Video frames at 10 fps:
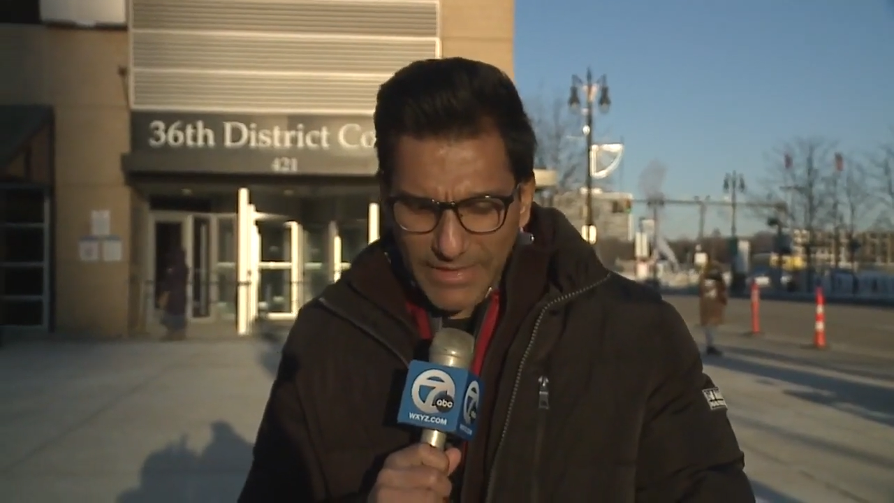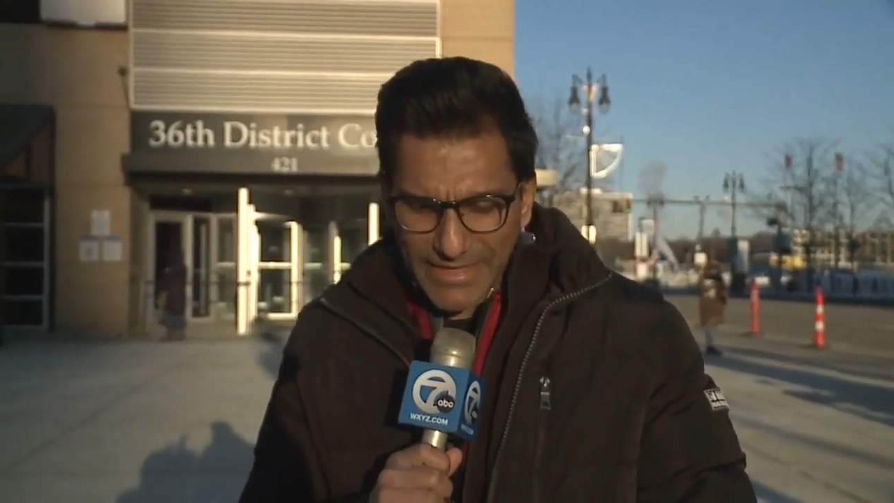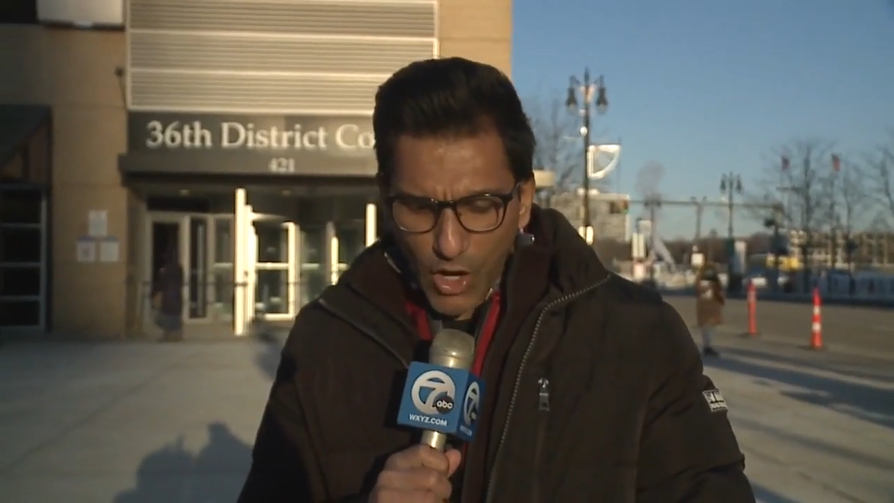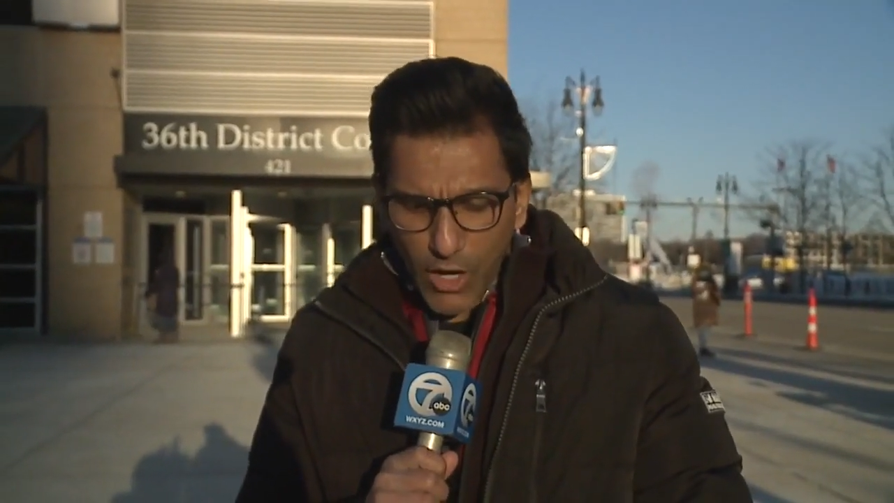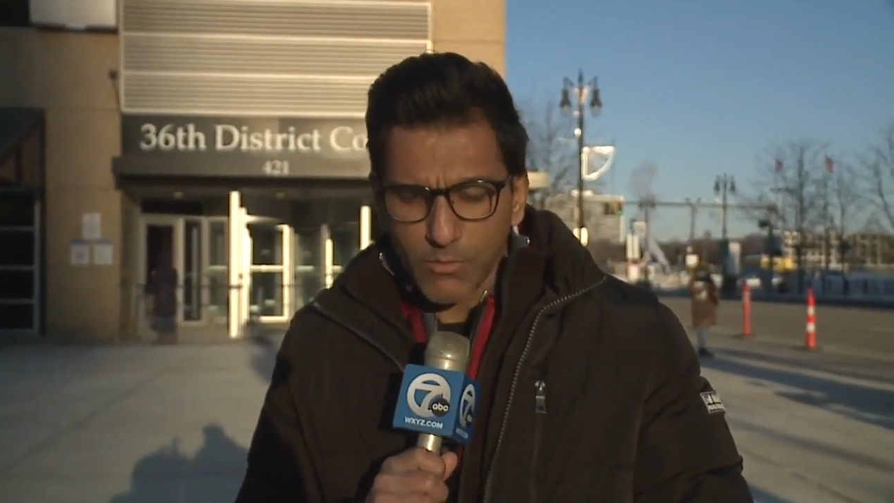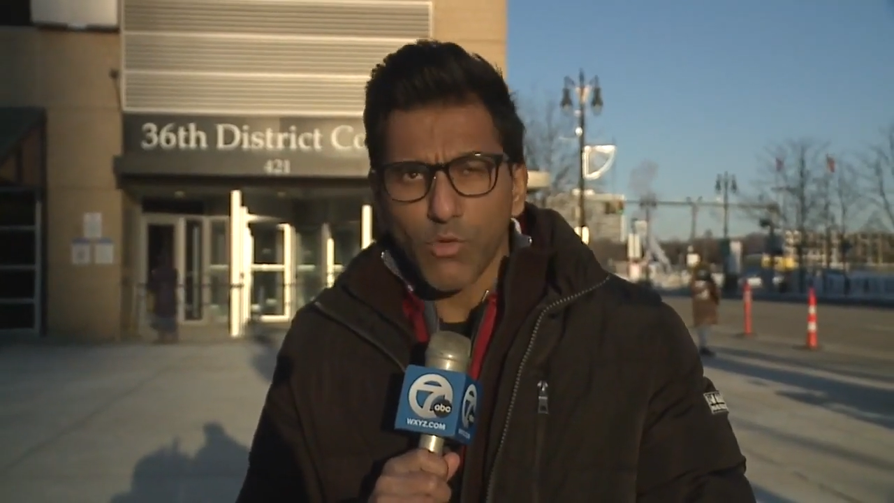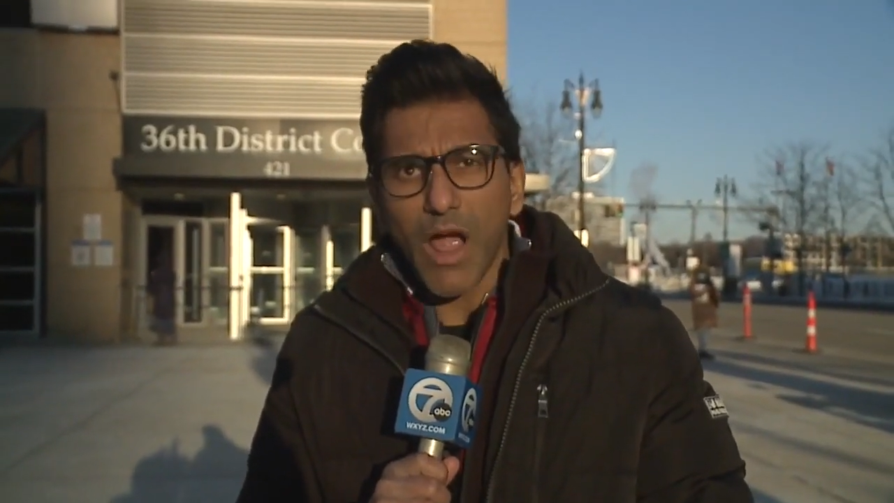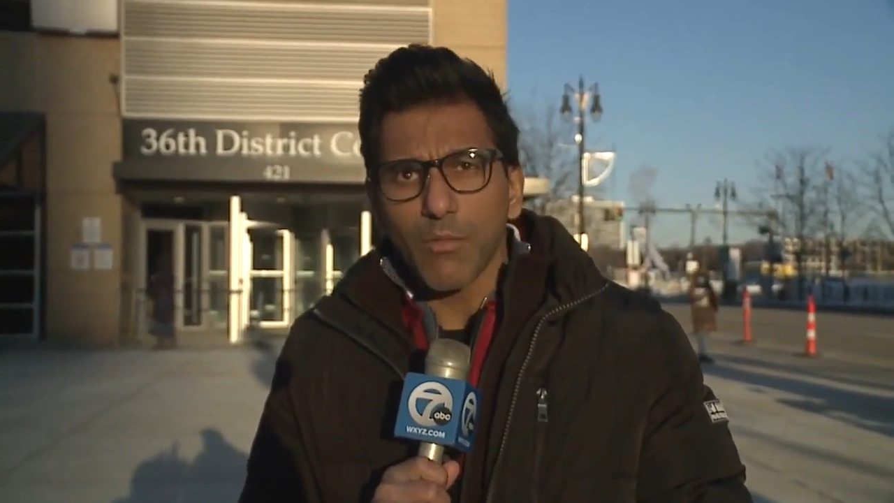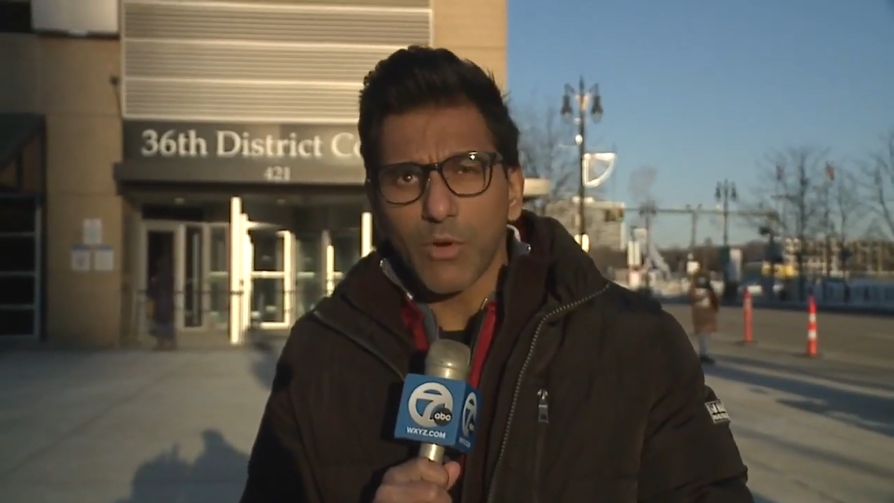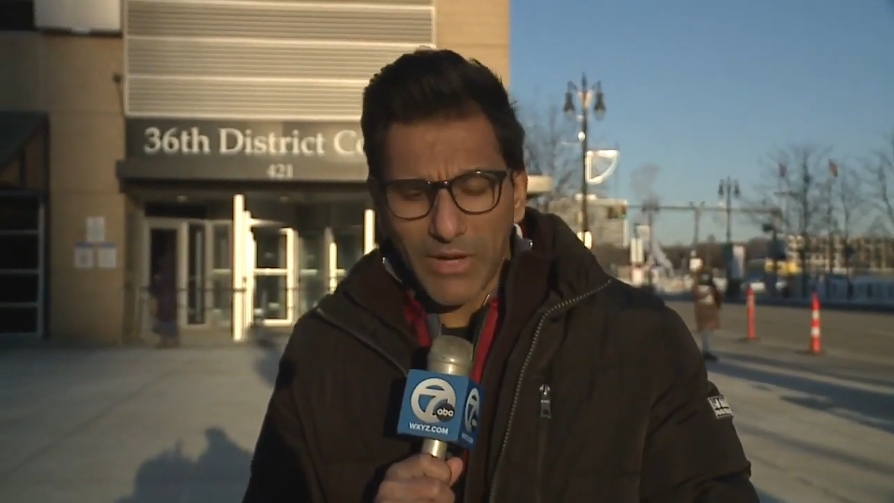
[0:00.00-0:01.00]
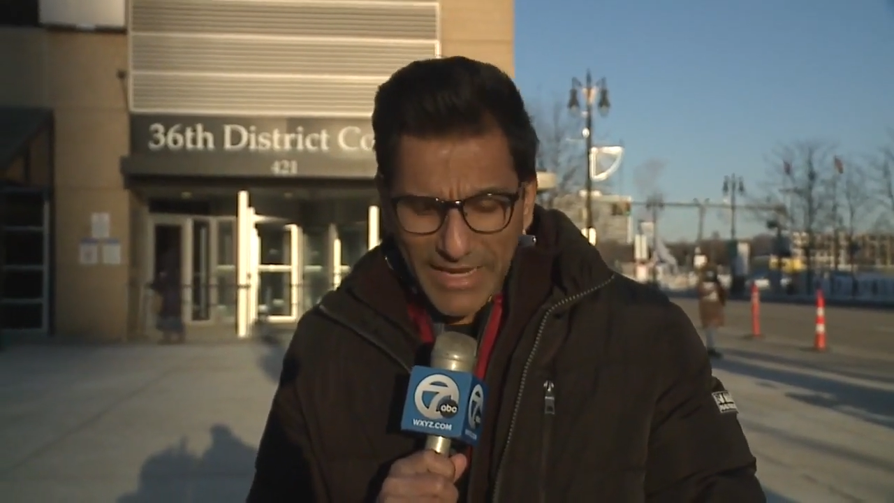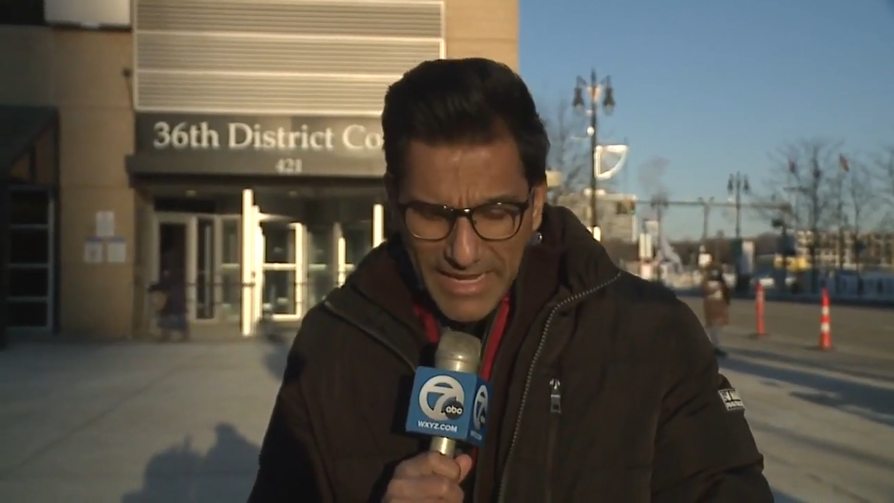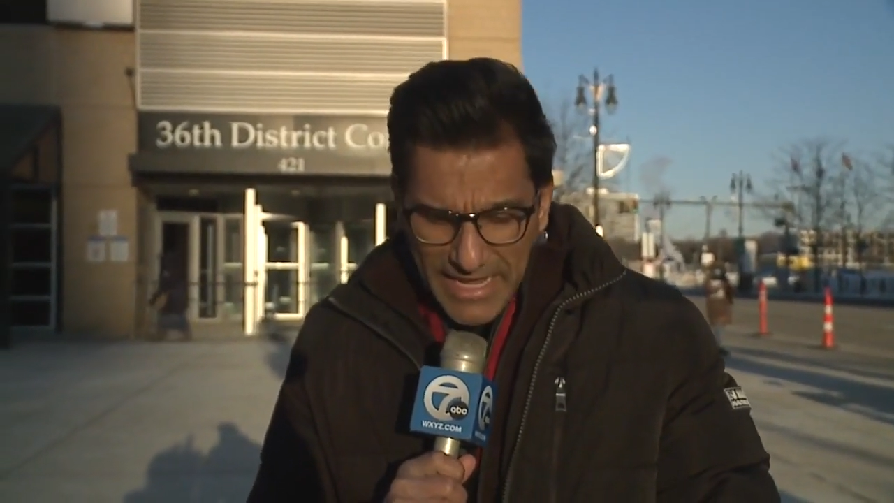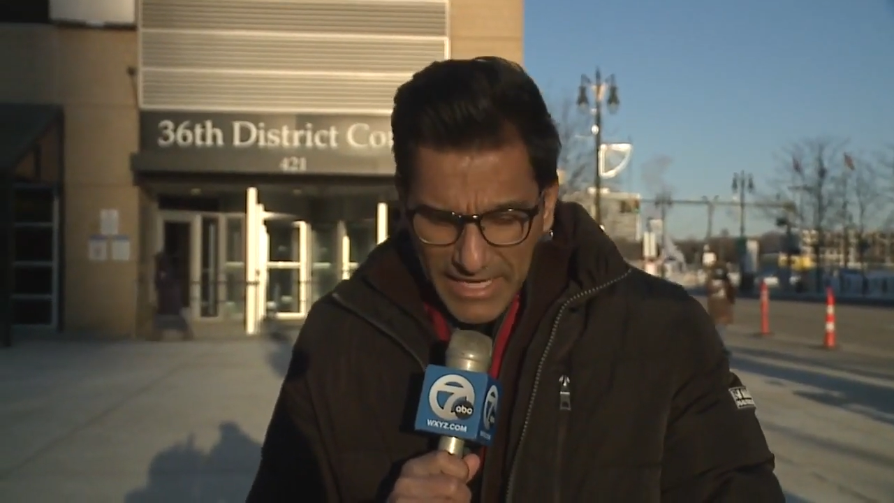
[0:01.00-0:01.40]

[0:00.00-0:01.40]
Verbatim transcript: with armed robbery,